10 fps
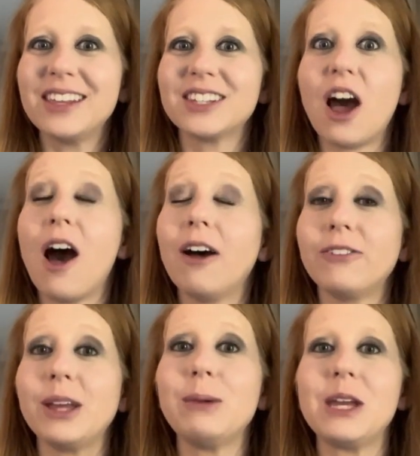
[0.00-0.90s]
this
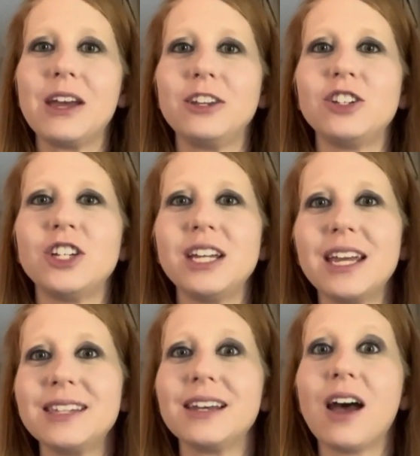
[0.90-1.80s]
coffee because she
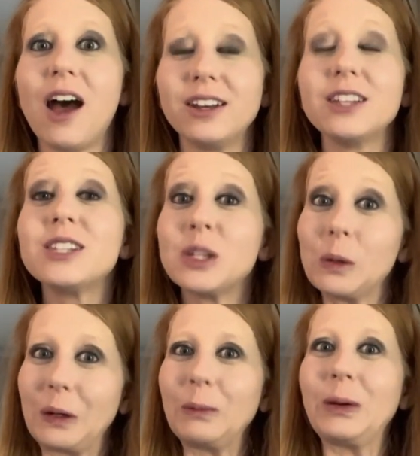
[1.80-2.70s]
is a
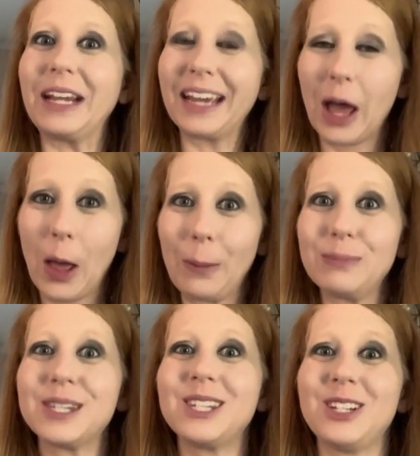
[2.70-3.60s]
connoisseur when it
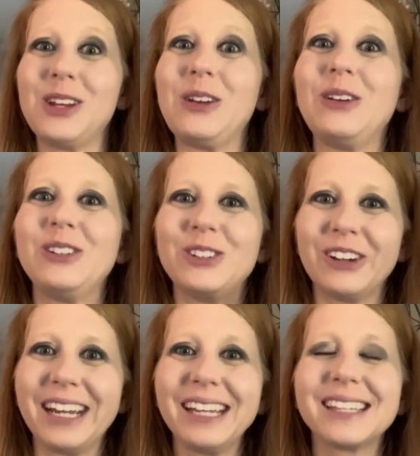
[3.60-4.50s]
comes to
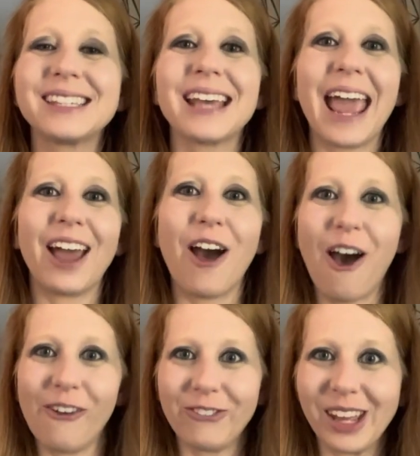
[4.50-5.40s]
drinks and
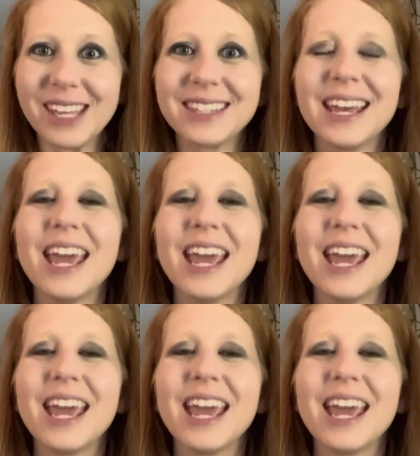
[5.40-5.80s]
coffees.